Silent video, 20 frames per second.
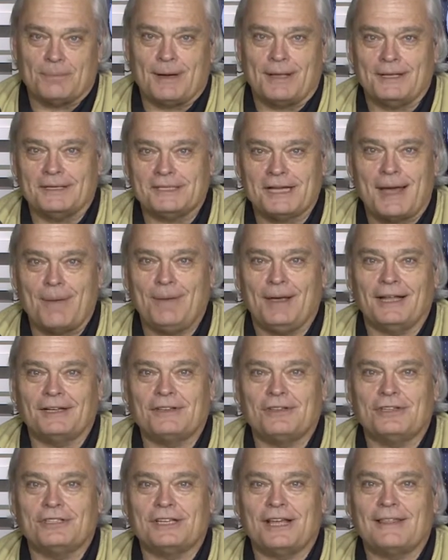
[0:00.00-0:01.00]
And by the time you get
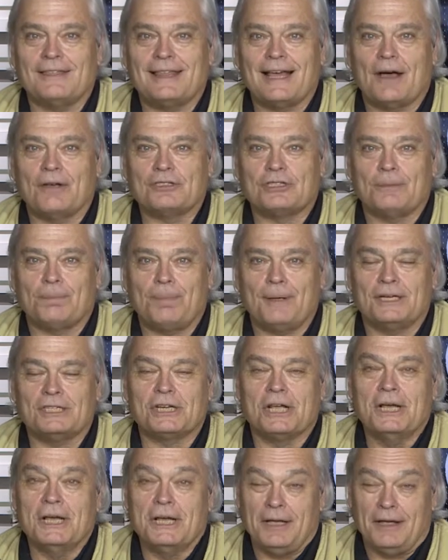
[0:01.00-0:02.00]
to the 10,000th
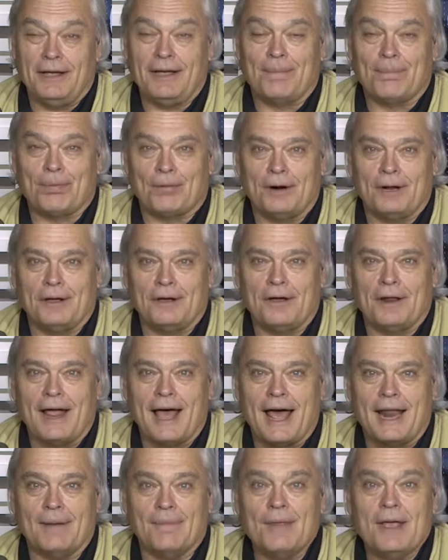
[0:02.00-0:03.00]
pitch, you get pretty good
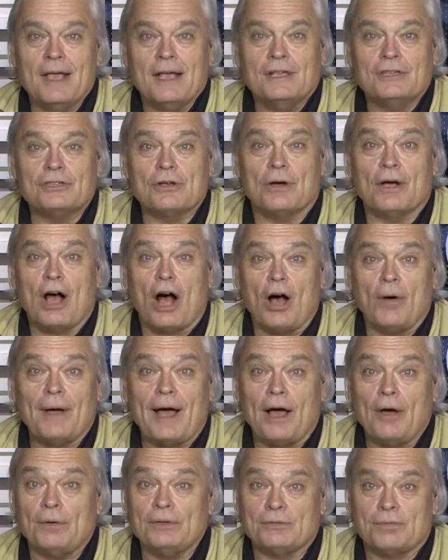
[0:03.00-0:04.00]
at it. So
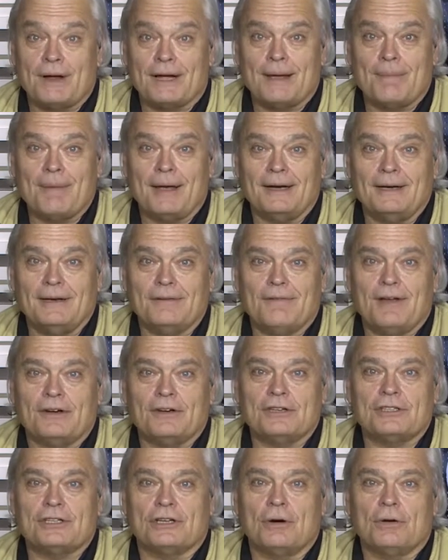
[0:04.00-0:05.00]
always, I always recommend
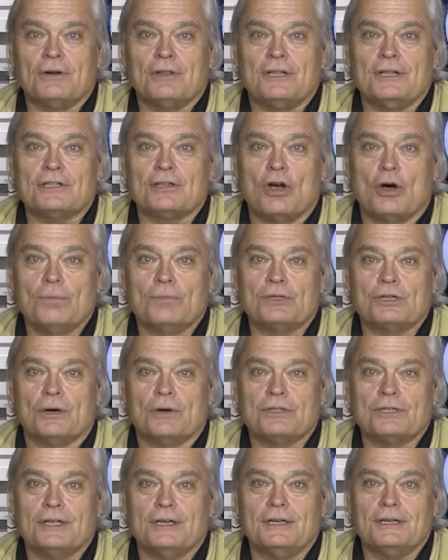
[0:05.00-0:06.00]
inventors to go to these home
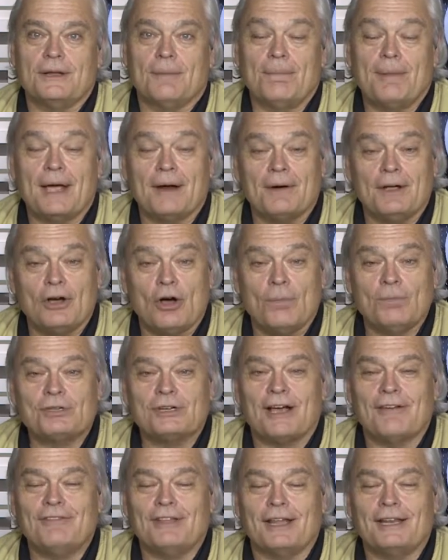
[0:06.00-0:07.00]
shows. And the Barrie Home
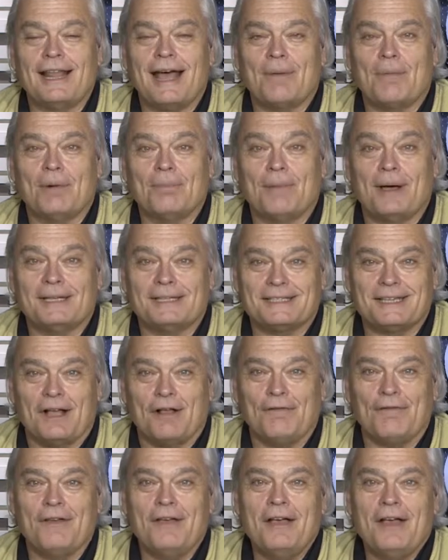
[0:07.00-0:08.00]
Show, I've done that one
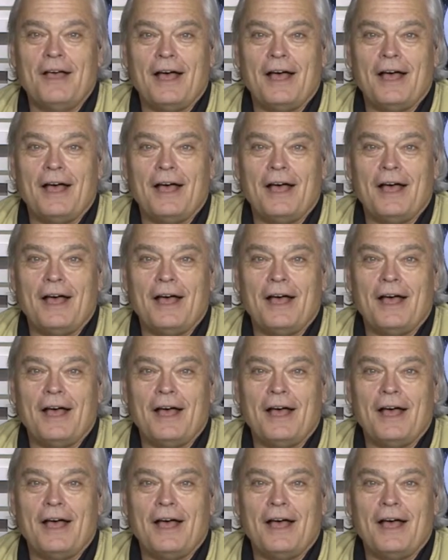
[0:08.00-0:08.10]
myself.